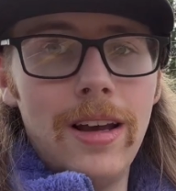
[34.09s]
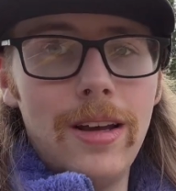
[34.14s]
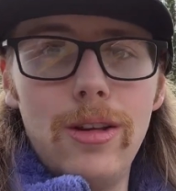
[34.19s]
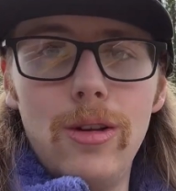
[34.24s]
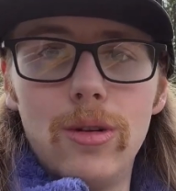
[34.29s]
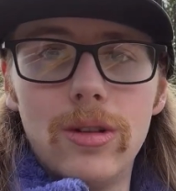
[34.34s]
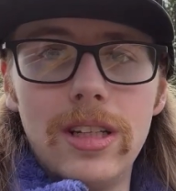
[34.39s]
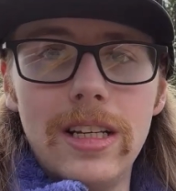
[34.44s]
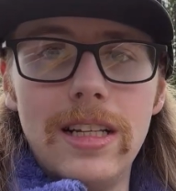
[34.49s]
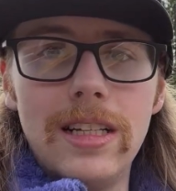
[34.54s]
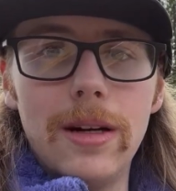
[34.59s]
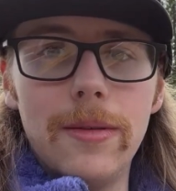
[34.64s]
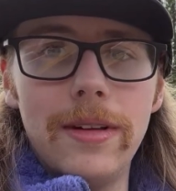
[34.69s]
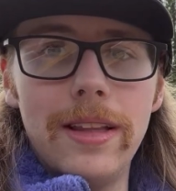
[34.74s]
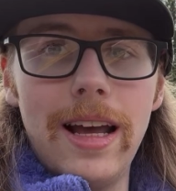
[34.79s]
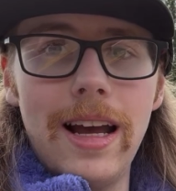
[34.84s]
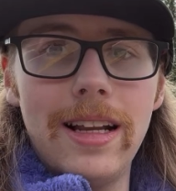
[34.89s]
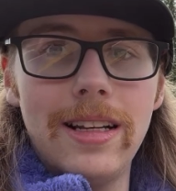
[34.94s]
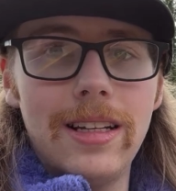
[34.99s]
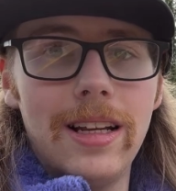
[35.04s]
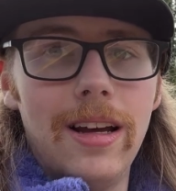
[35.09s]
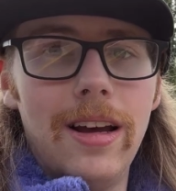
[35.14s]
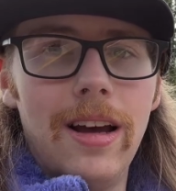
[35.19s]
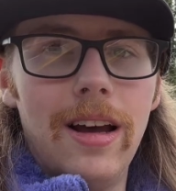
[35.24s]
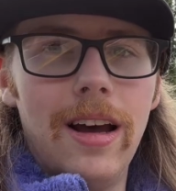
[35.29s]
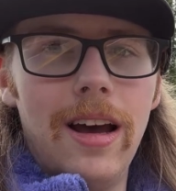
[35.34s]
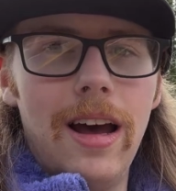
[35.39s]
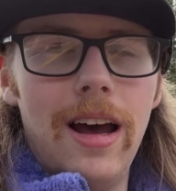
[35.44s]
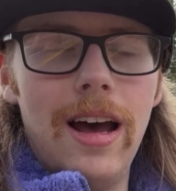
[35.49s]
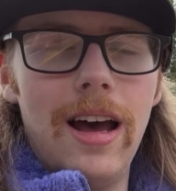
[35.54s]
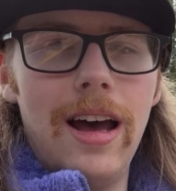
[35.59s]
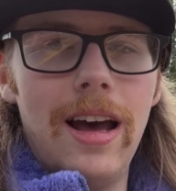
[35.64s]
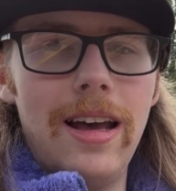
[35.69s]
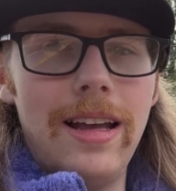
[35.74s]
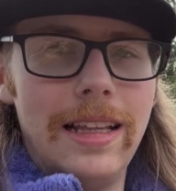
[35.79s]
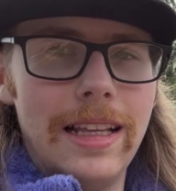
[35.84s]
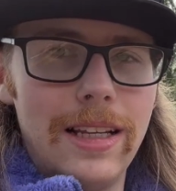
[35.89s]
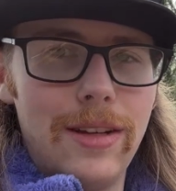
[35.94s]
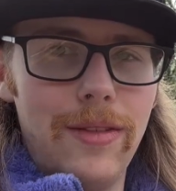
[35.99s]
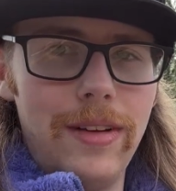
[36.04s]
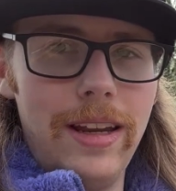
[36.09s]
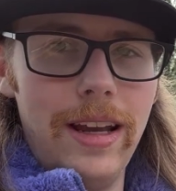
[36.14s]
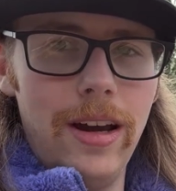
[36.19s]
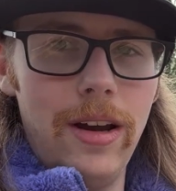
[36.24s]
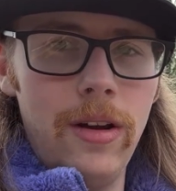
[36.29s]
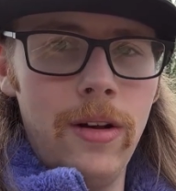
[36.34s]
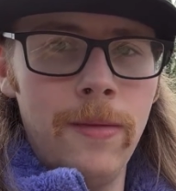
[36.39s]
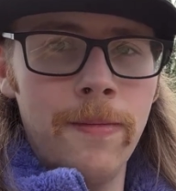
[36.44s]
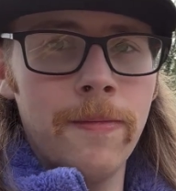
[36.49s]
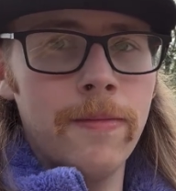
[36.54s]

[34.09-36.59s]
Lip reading: You'll see some of that in this video.